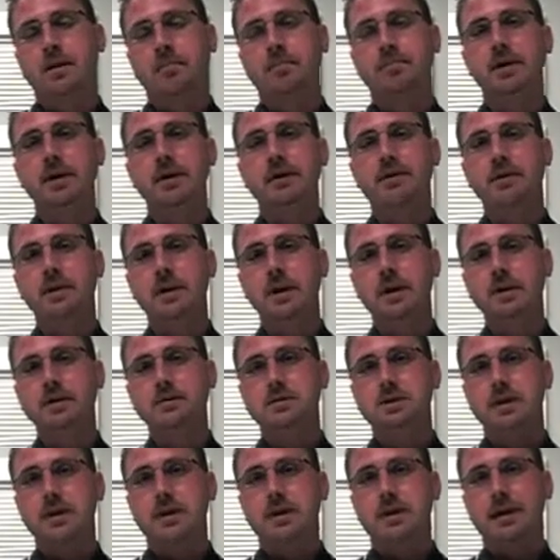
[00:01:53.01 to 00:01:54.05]
Big
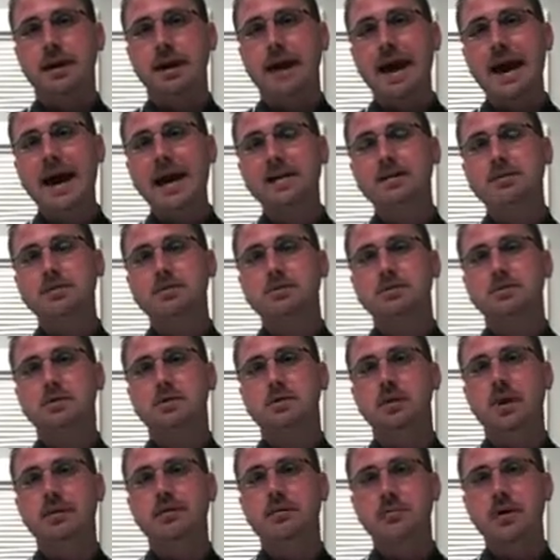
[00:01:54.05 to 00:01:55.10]
things. Cats,
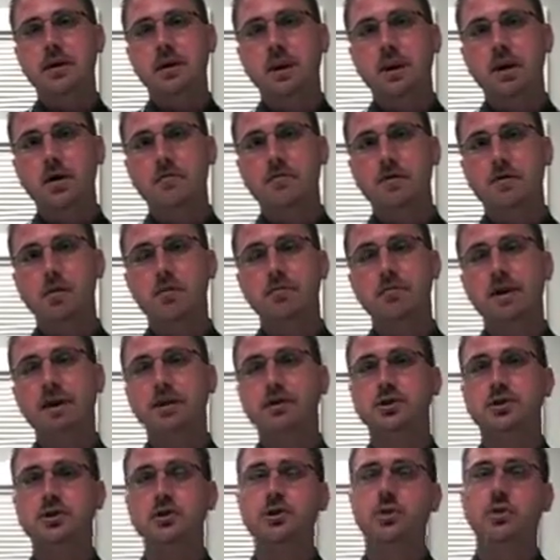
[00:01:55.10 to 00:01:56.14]
you have to be careful.
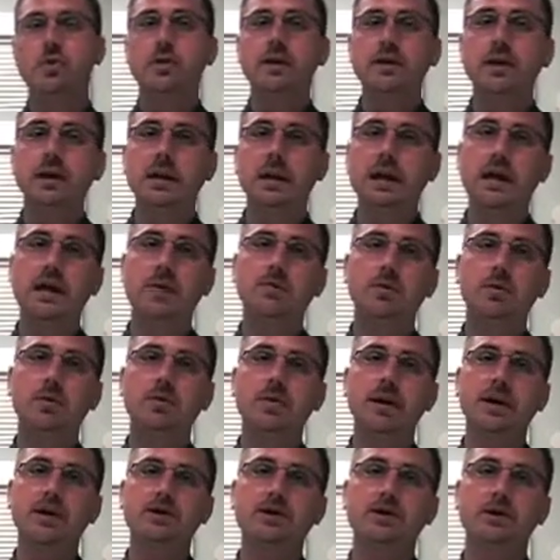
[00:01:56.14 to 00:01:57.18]
Make sure you read the
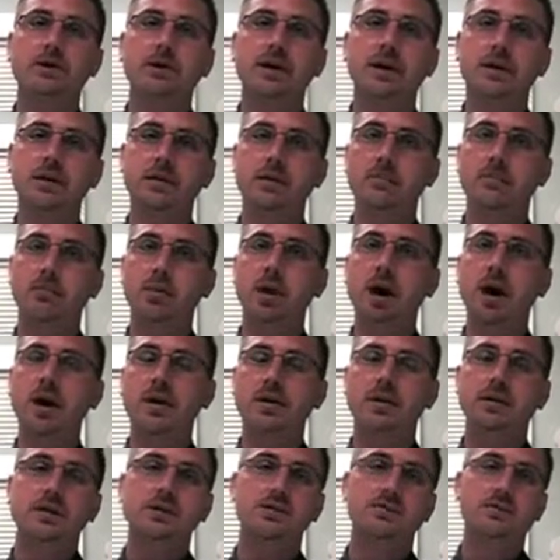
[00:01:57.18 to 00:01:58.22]
label. Make sure that the
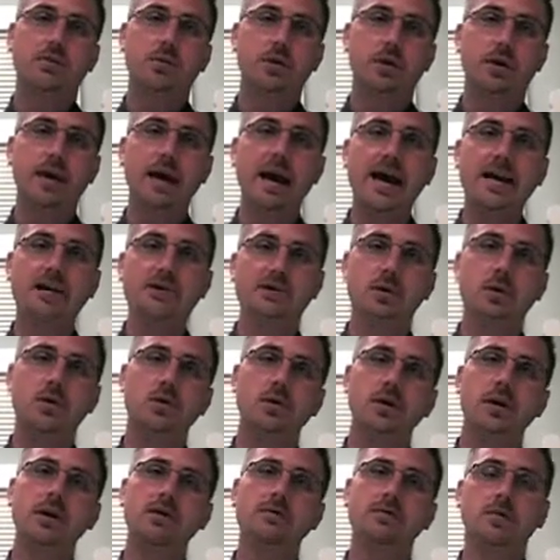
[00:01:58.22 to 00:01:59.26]
product is for cats
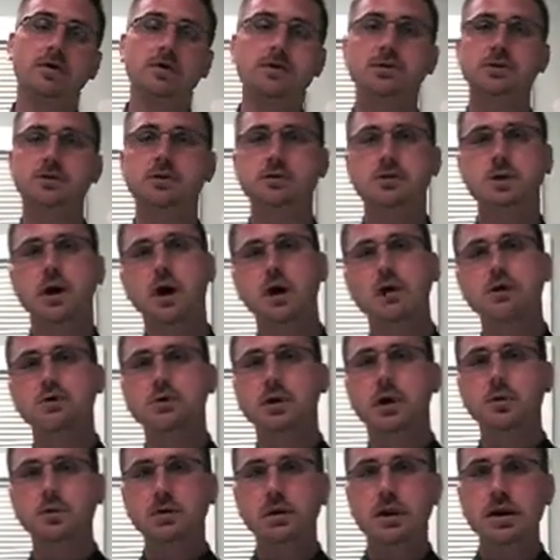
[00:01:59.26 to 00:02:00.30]
only versus
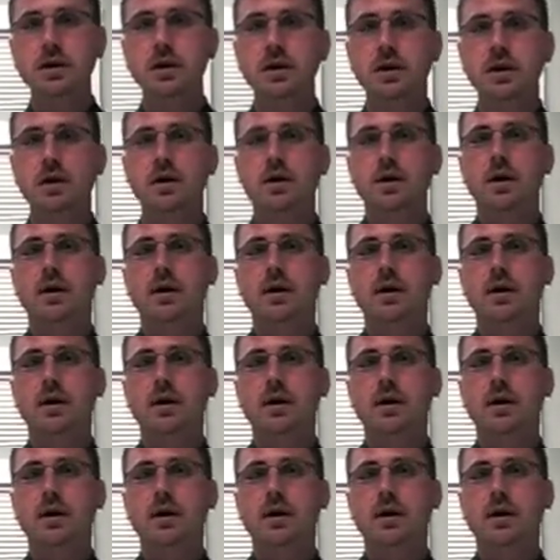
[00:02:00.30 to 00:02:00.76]
dogs only.